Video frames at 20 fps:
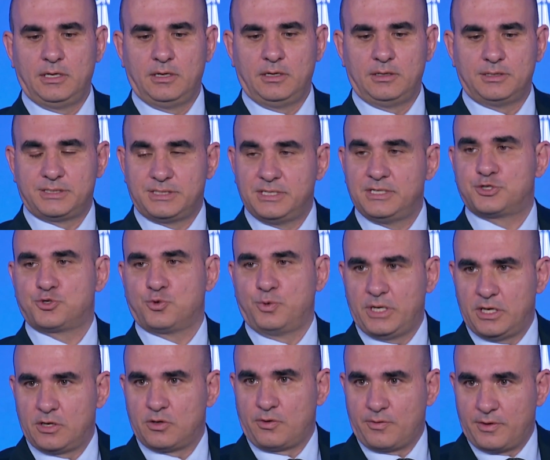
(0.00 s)
since we
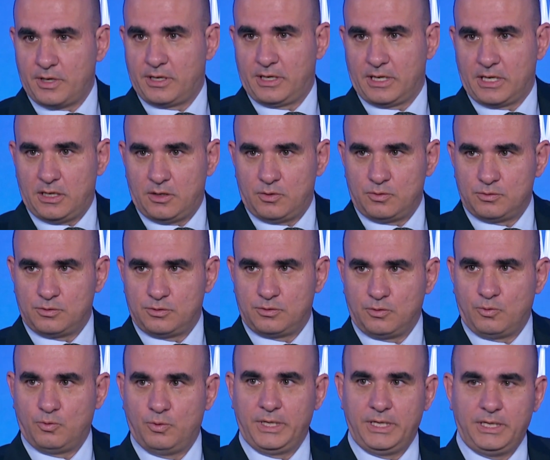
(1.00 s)
are on the ground,
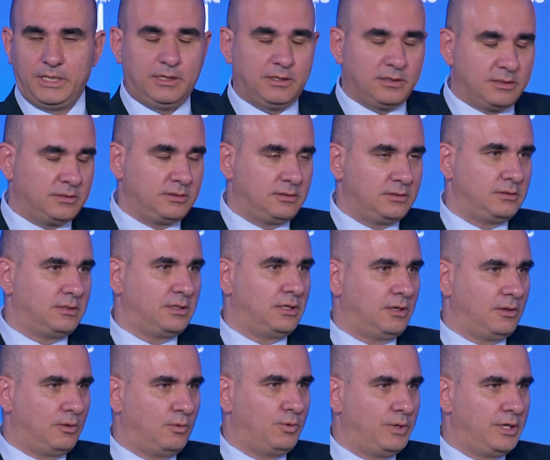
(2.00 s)
we
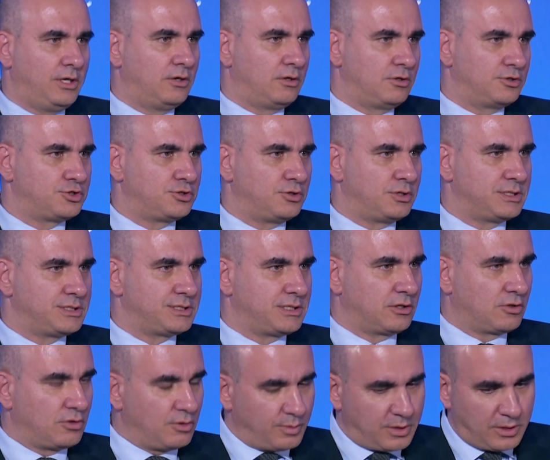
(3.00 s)
also as a
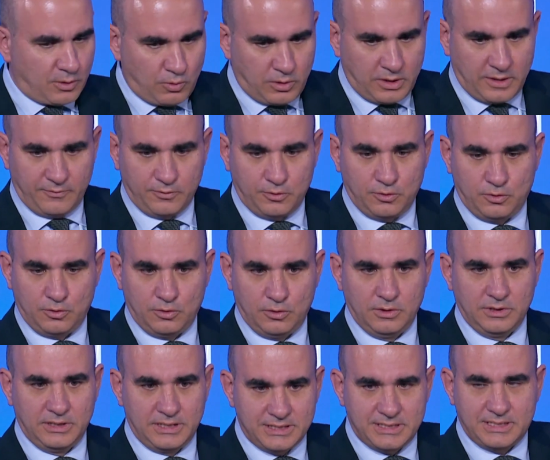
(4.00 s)
company, we have
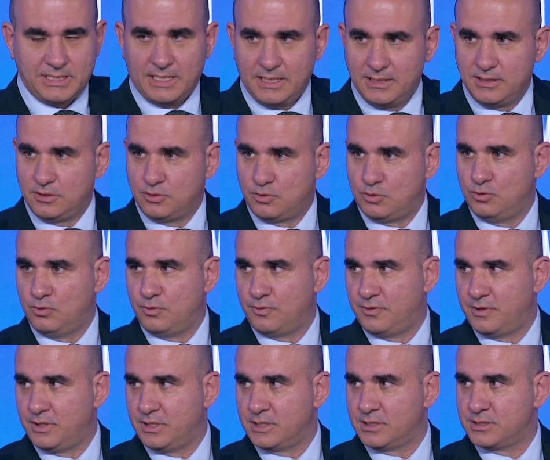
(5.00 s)
decided to do
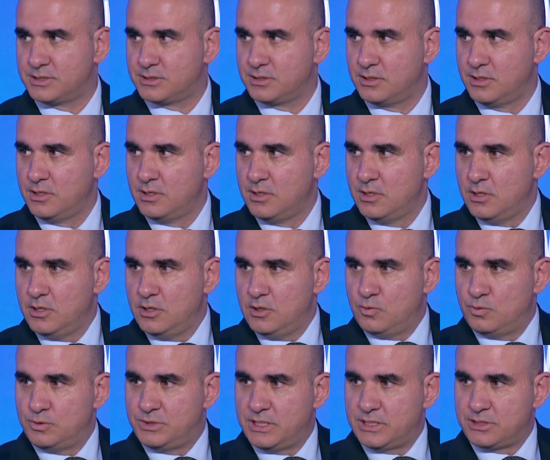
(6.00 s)
things.
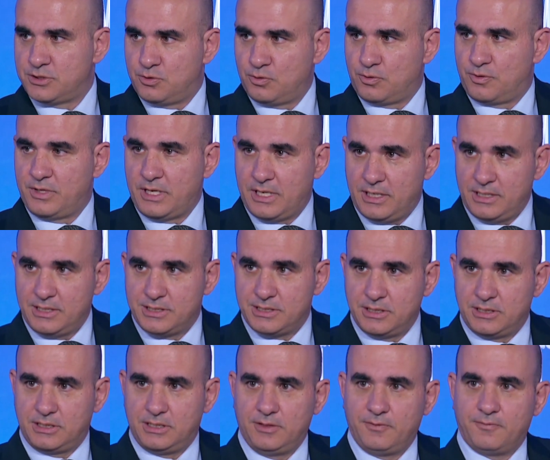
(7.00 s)
We just took the
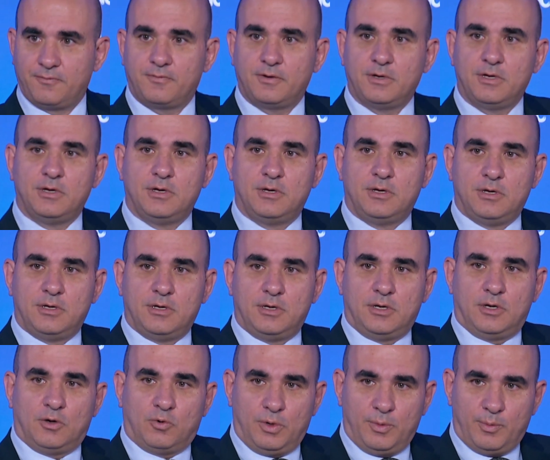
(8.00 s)
initiative.
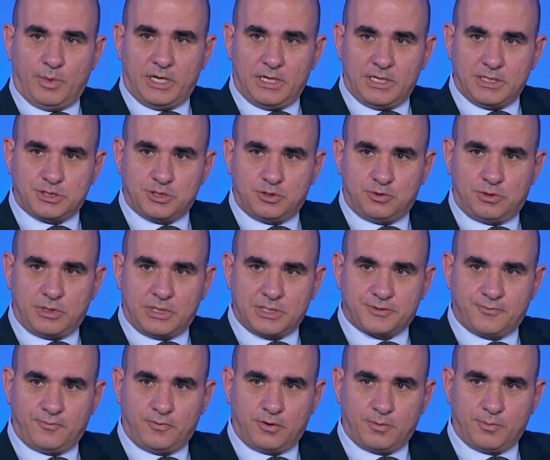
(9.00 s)
We managed to
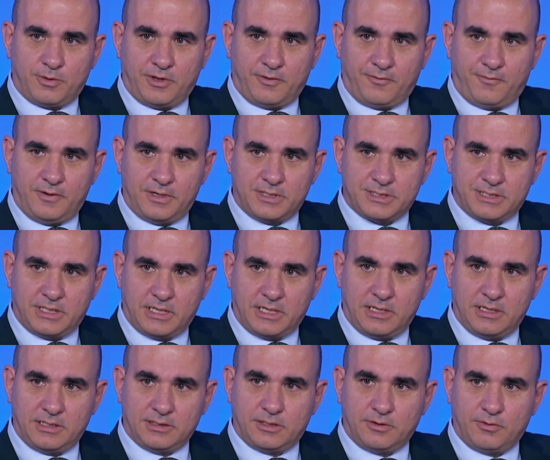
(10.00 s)
transform the first
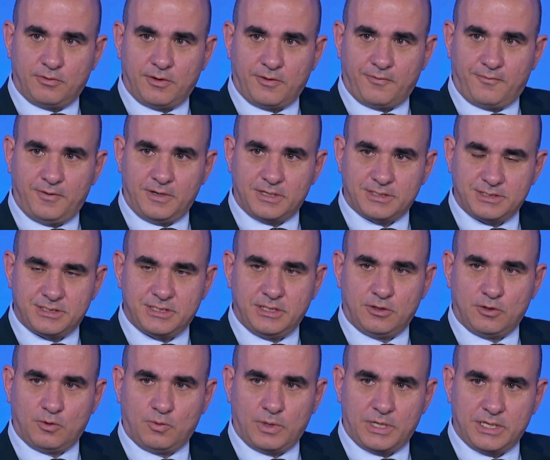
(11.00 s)
island into the first
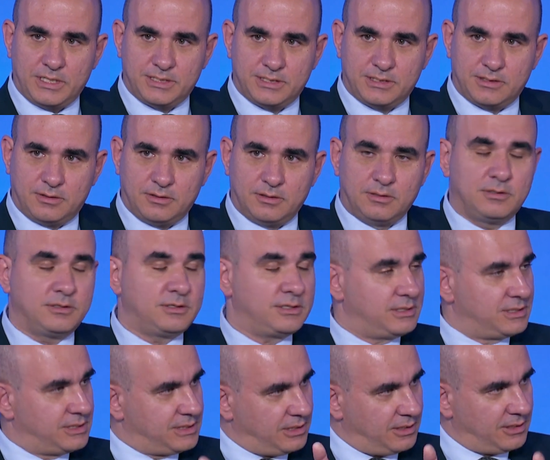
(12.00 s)
zero-waste
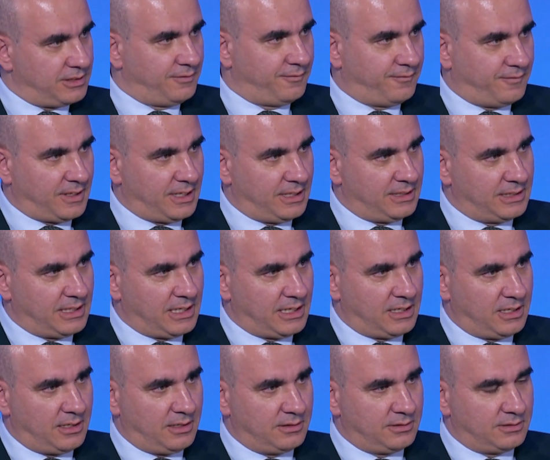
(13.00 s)
certified
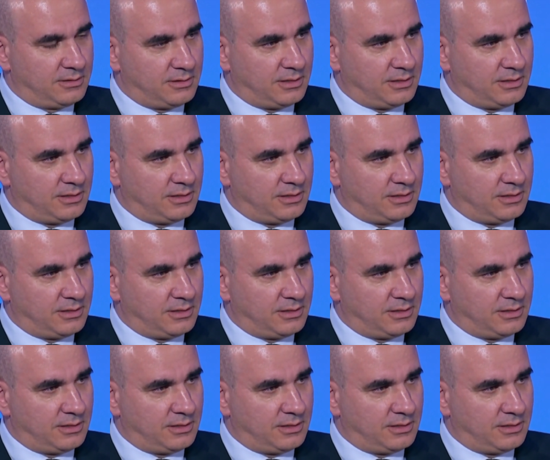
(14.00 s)
island